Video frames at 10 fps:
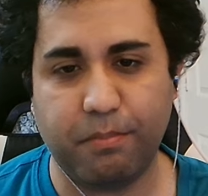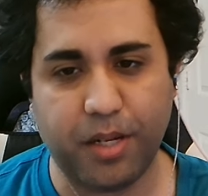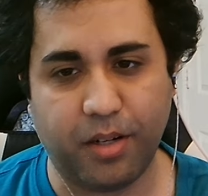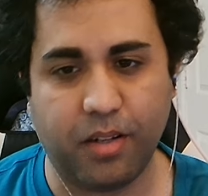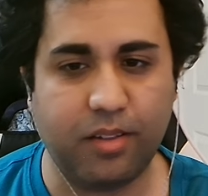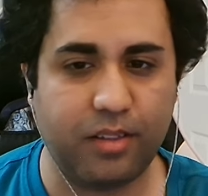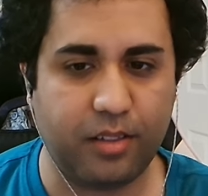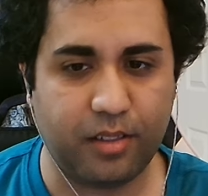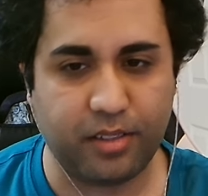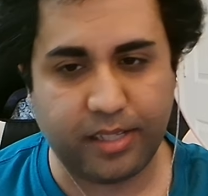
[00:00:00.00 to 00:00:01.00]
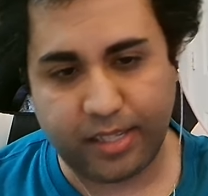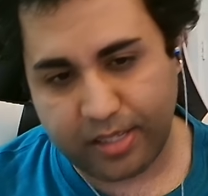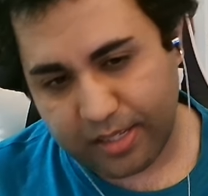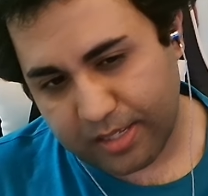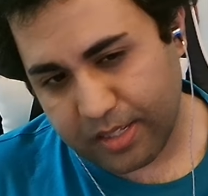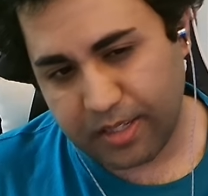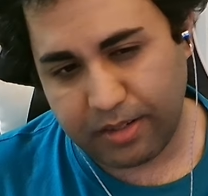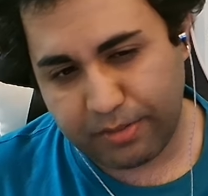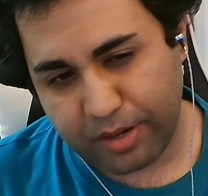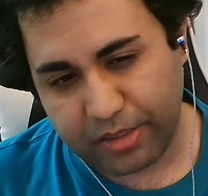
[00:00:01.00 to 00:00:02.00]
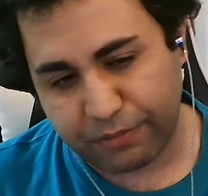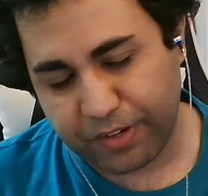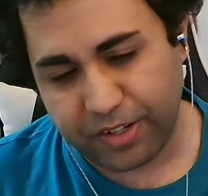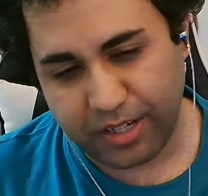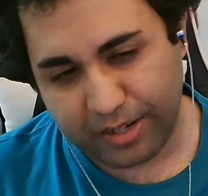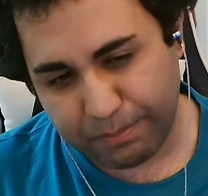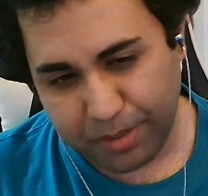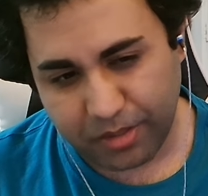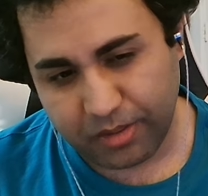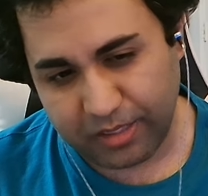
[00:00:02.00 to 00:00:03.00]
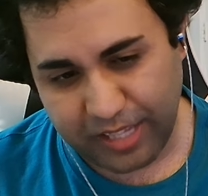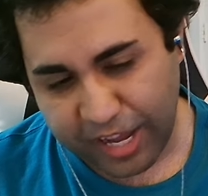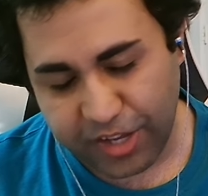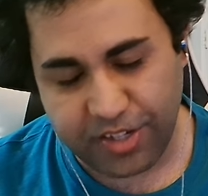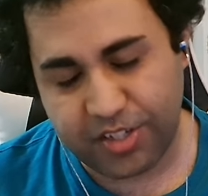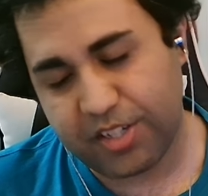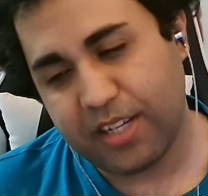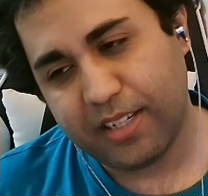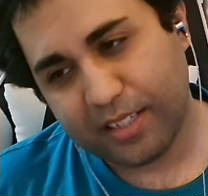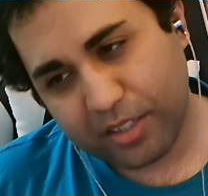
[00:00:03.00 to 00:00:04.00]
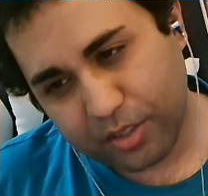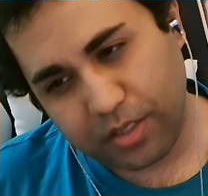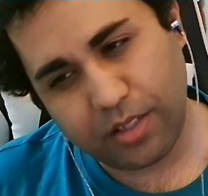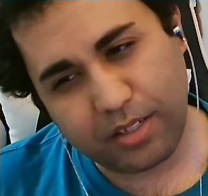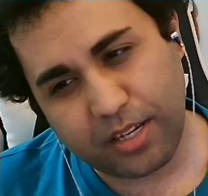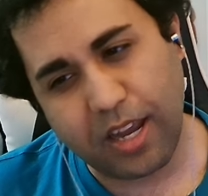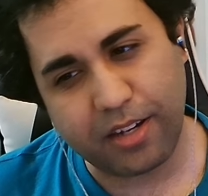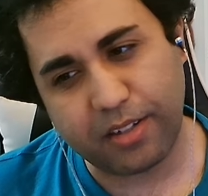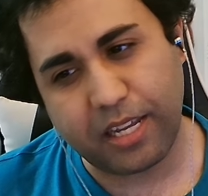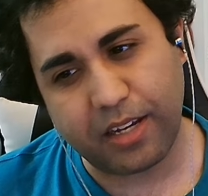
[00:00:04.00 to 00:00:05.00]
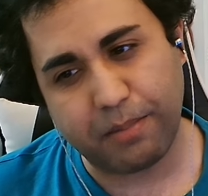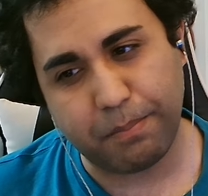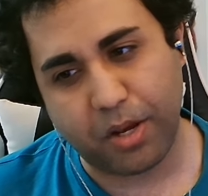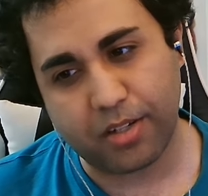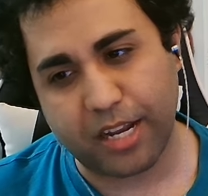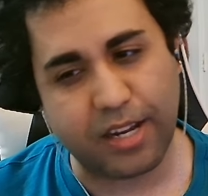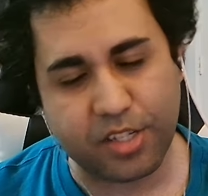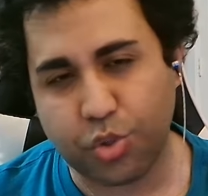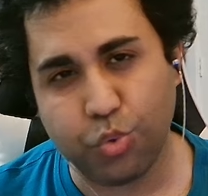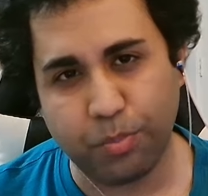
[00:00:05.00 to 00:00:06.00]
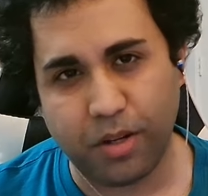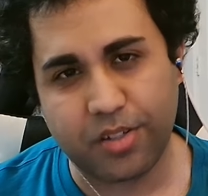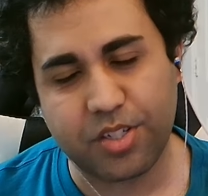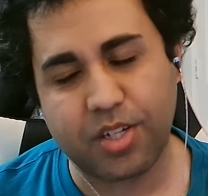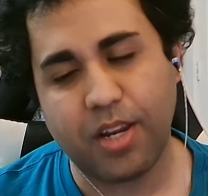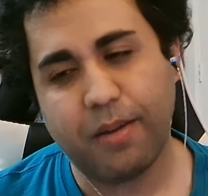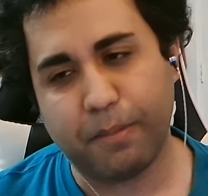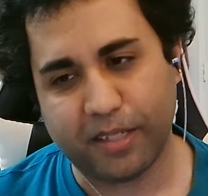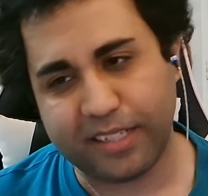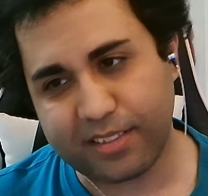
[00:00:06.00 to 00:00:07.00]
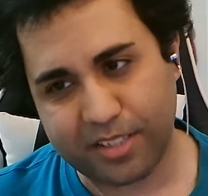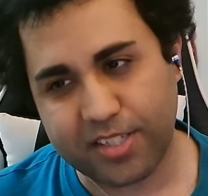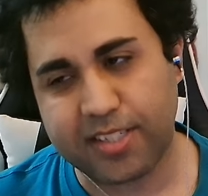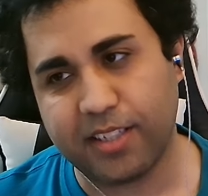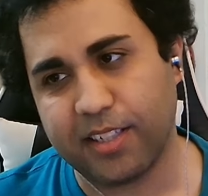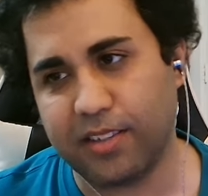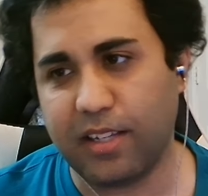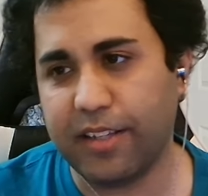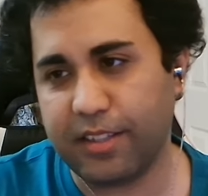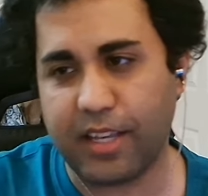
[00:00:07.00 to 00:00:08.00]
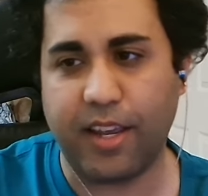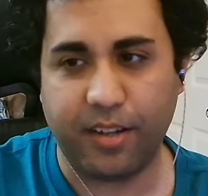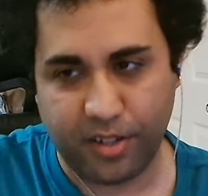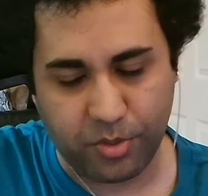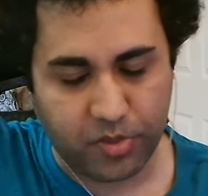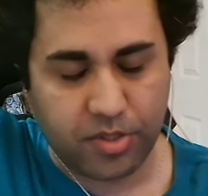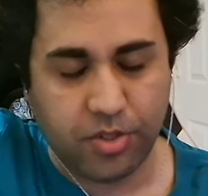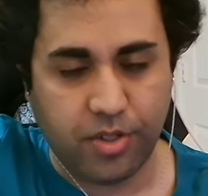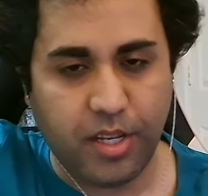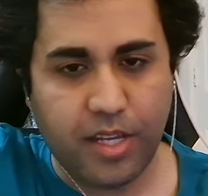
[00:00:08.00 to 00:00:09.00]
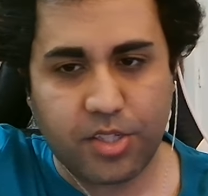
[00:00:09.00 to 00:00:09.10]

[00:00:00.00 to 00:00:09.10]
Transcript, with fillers: Middle, at the very middle end, kind of getting bogged down, not too much, but like just a little, and then the ending was good.